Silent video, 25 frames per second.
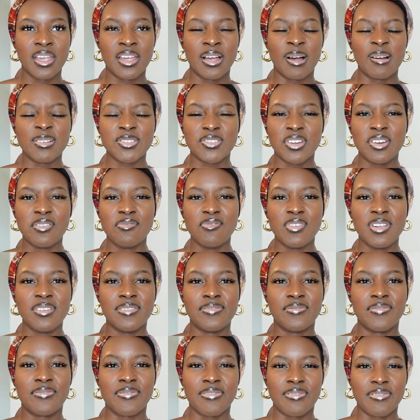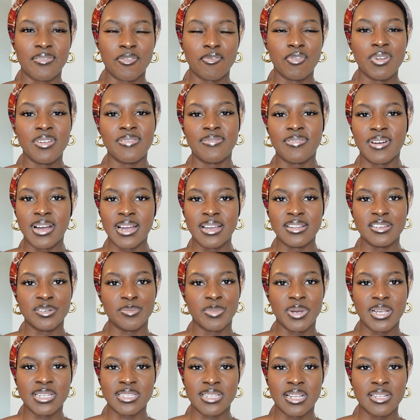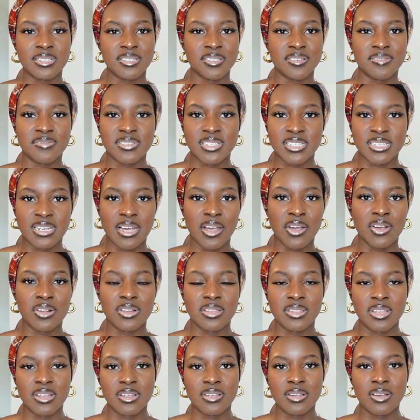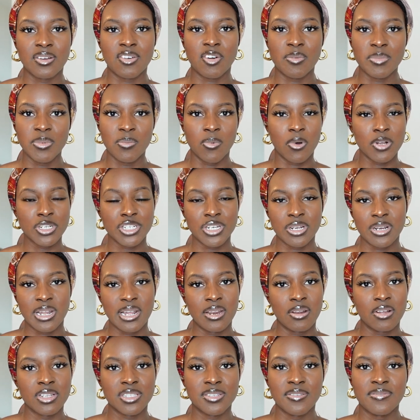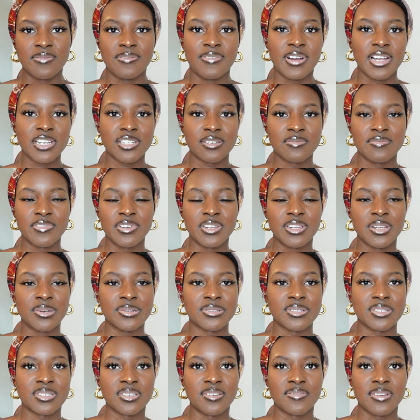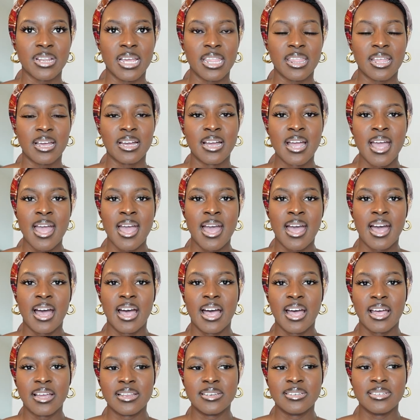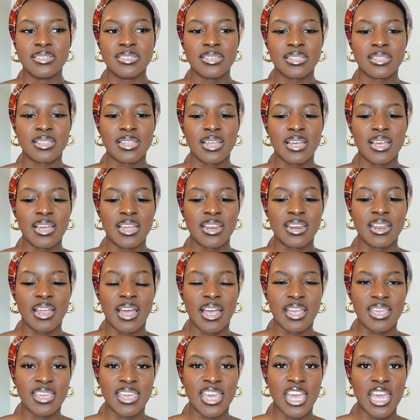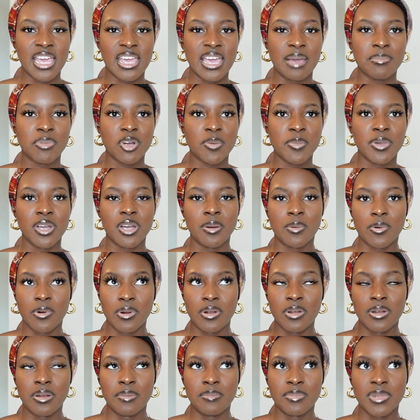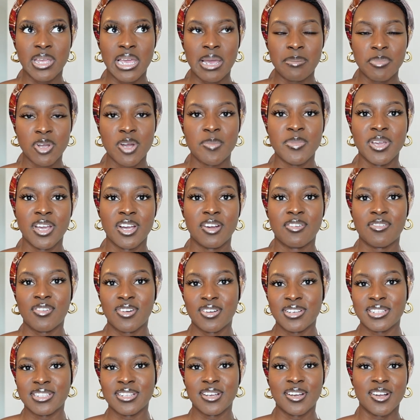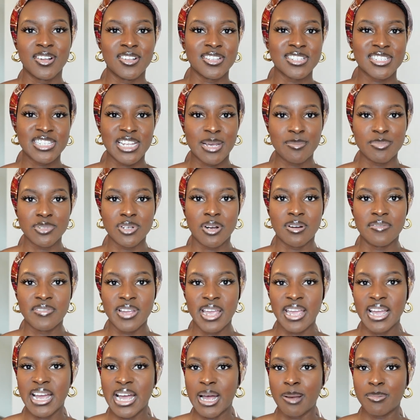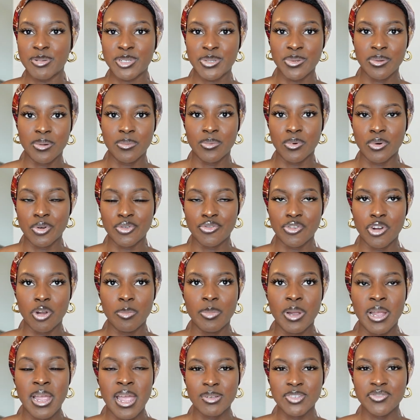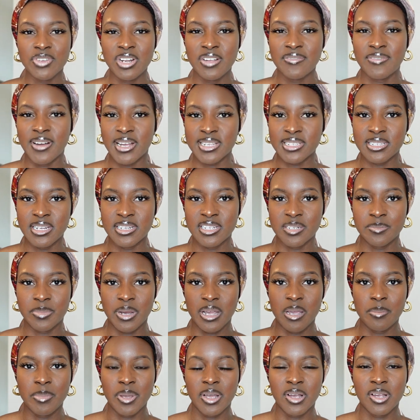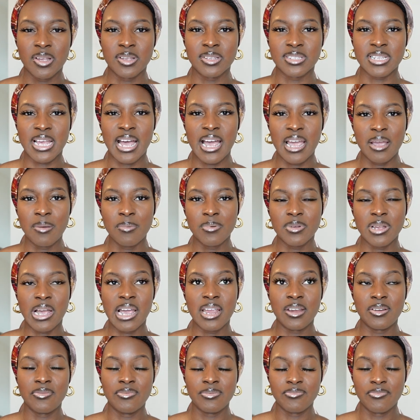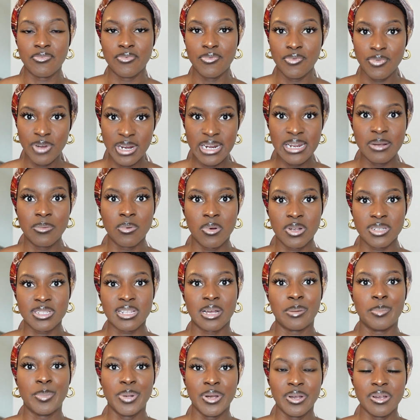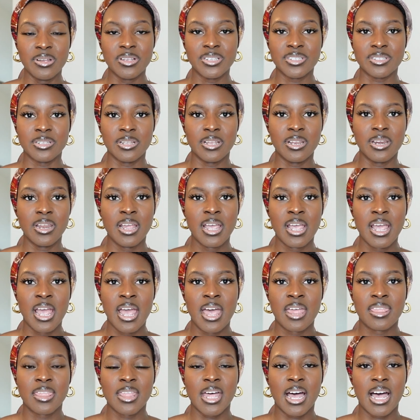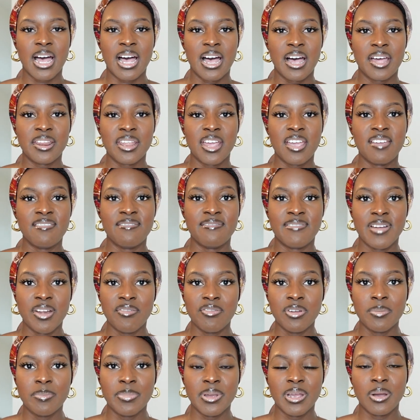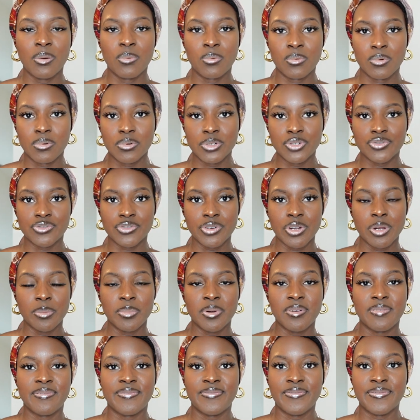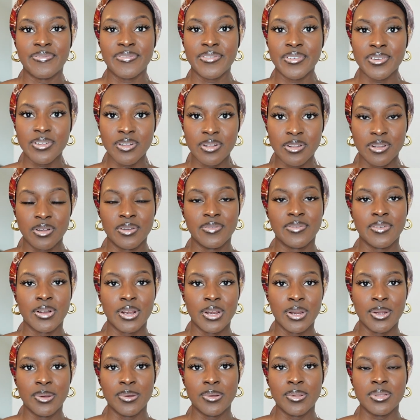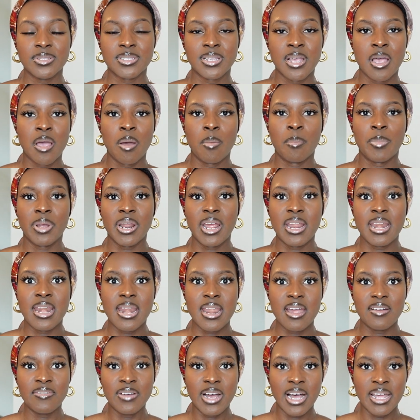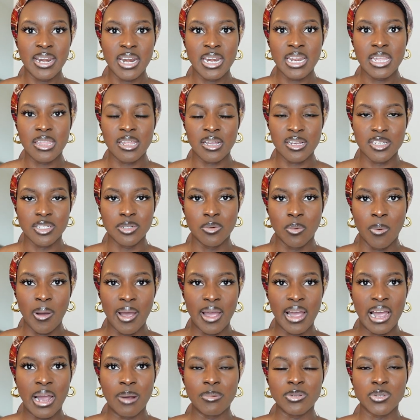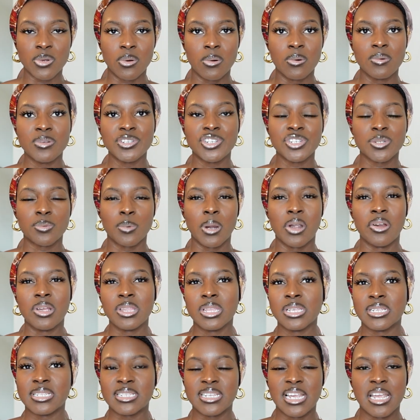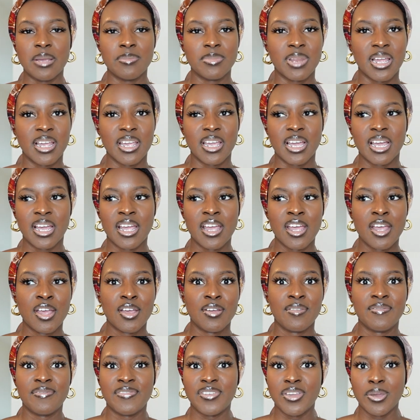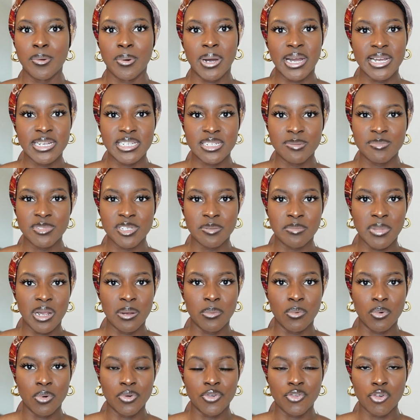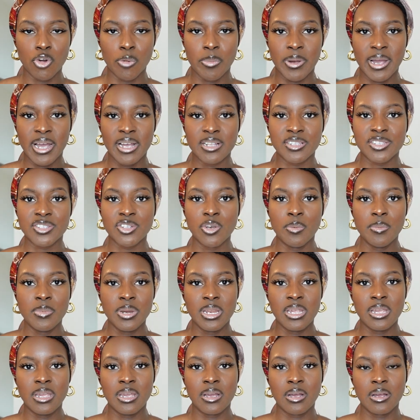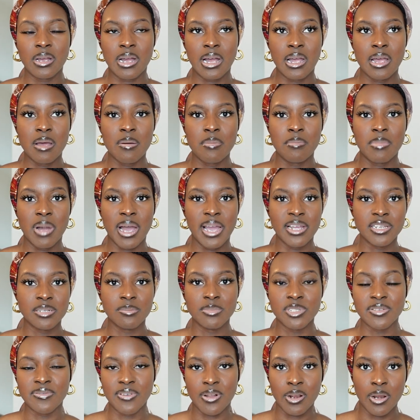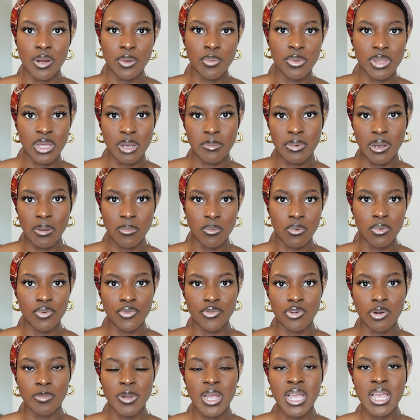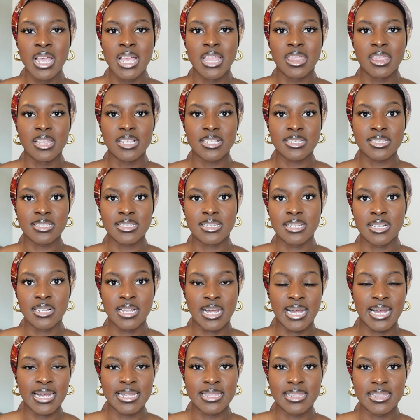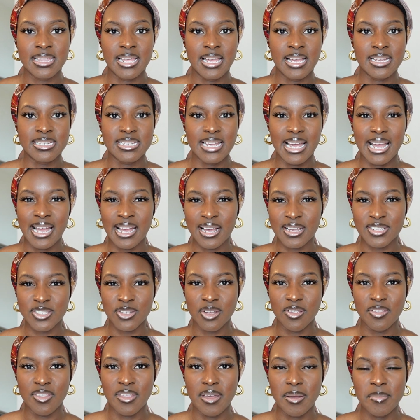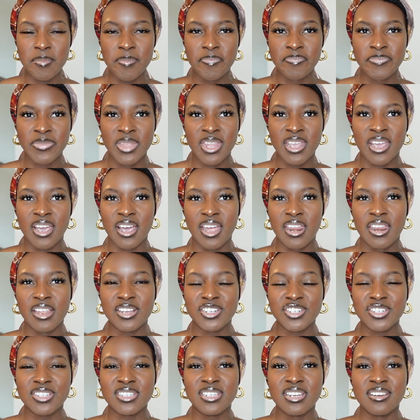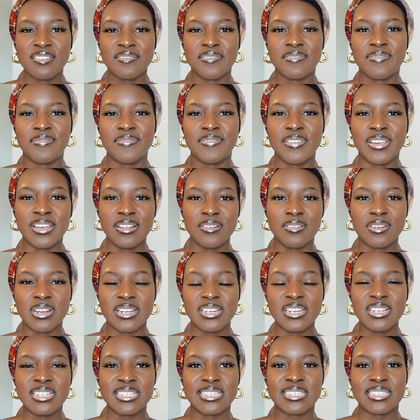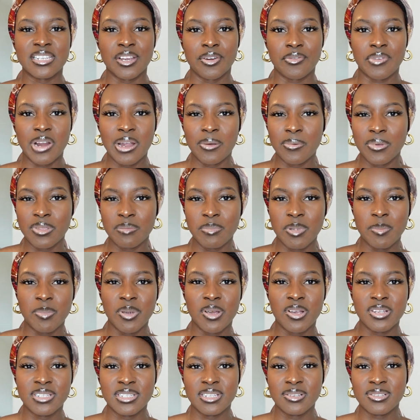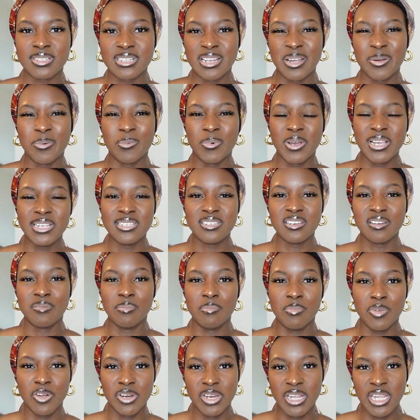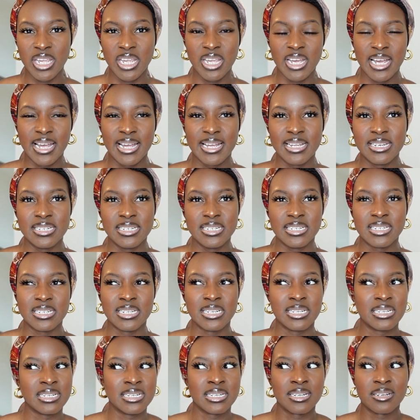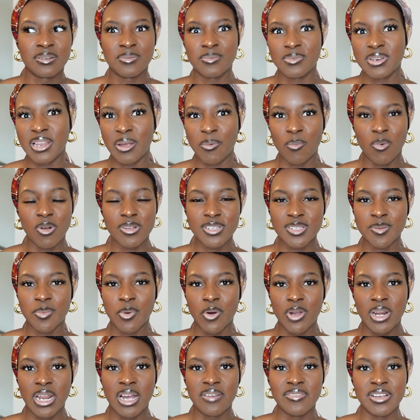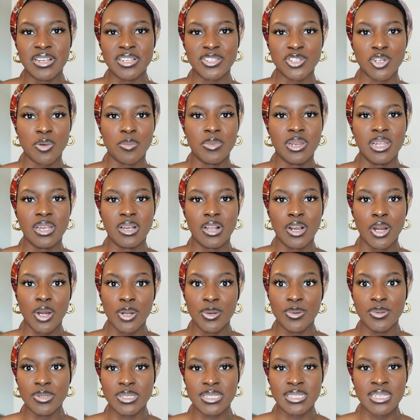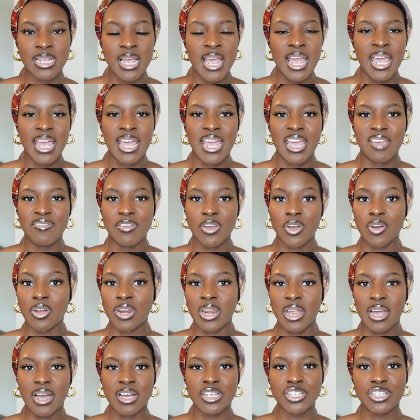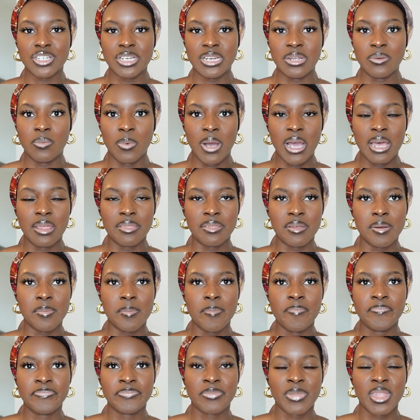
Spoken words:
I was trying to refine my sense of style, and it got me watching like lots of fashion videos and stuff like that. And then I kept coming across the concept of a capsule wardrobe. I was really fascinated by it because I really was that person that had a very big wardrobe full of clothes, but I never had anything to wear. I was always just wearing the same like few items in my wardrobe. I had so many items of clothing in my wardrobe that still had their tags on them, and it didn't sit right with me, because it's like wasted money, and like what's the point in having so many clothes if you couldn't actually wear them?